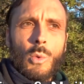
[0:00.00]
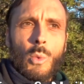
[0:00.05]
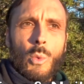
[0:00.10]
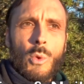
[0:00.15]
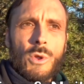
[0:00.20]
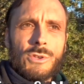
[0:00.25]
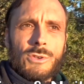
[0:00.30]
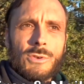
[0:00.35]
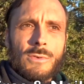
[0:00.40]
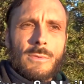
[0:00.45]

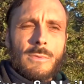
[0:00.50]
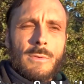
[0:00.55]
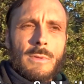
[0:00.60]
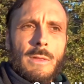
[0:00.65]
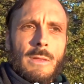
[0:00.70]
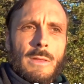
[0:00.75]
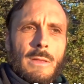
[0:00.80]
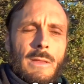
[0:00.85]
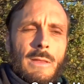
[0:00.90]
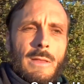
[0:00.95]
which
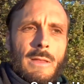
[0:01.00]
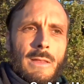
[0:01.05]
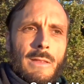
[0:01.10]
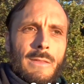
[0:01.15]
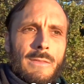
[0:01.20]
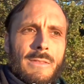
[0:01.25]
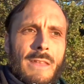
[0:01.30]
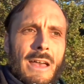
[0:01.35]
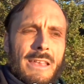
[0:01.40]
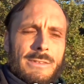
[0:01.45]

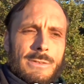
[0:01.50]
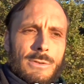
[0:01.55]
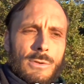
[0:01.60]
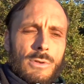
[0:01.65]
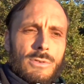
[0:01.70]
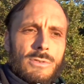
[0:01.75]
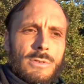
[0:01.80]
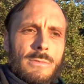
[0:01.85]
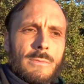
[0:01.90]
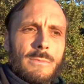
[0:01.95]
does
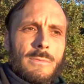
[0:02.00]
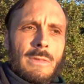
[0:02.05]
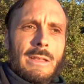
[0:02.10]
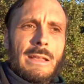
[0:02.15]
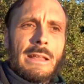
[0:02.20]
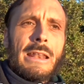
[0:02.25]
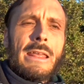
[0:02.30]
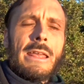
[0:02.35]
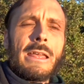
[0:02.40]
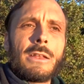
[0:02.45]
not
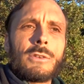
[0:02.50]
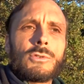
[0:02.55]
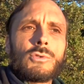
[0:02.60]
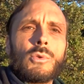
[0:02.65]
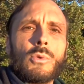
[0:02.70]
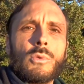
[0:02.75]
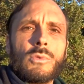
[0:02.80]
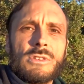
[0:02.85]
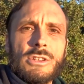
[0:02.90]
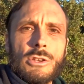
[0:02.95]
cling
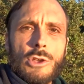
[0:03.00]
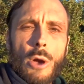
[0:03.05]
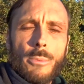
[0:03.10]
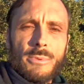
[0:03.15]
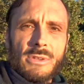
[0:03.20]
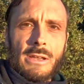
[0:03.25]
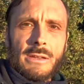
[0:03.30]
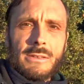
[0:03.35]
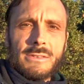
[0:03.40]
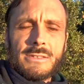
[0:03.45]
to the
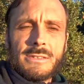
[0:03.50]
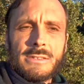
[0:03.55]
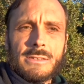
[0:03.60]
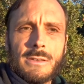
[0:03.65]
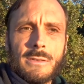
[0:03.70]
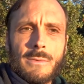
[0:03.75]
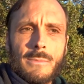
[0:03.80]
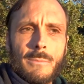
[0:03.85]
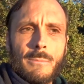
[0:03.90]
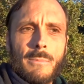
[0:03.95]

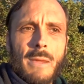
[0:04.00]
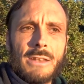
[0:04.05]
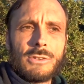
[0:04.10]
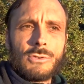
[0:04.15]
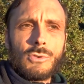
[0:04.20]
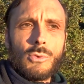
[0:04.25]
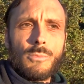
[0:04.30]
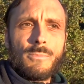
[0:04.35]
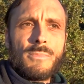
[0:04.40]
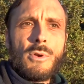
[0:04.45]
objects,
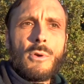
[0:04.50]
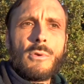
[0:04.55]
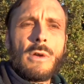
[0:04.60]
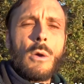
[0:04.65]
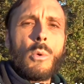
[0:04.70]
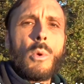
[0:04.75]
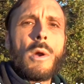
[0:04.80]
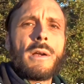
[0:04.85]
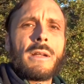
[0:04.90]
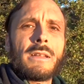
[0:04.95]
but to pure
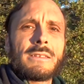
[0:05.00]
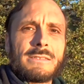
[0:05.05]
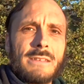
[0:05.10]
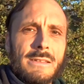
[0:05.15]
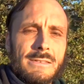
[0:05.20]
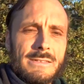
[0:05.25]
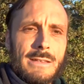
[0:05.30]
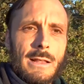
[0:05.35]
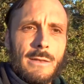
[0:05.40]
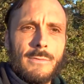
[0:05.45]
awareness
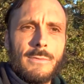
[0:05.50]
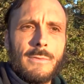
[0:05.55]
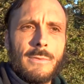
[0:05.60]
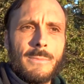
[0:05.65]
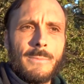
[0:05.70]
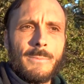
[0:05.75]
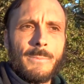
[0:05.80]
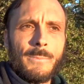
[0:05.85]
itself.